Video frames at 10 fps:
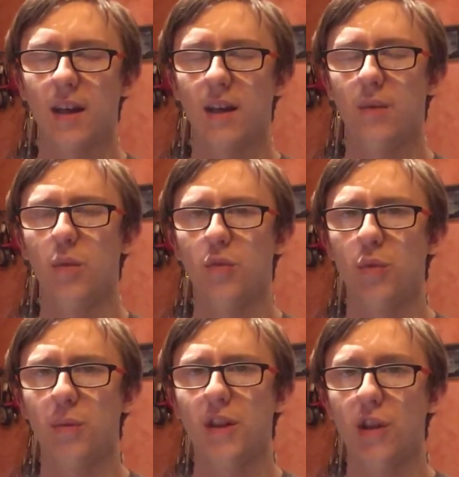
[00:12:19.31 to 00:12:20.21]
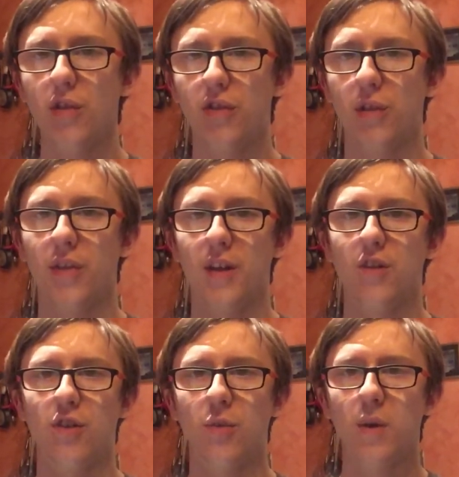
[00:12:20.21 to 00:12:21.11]
which would be the logical thing to
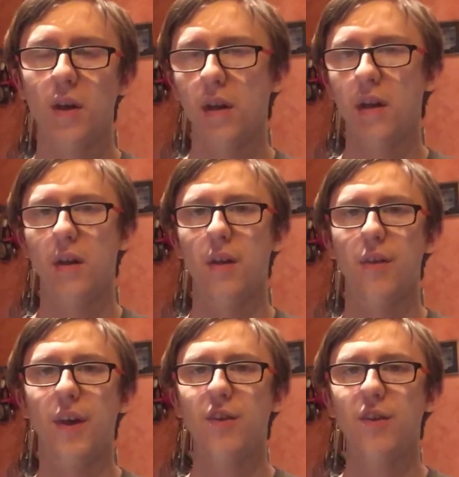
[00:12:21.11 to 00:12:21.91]
do, they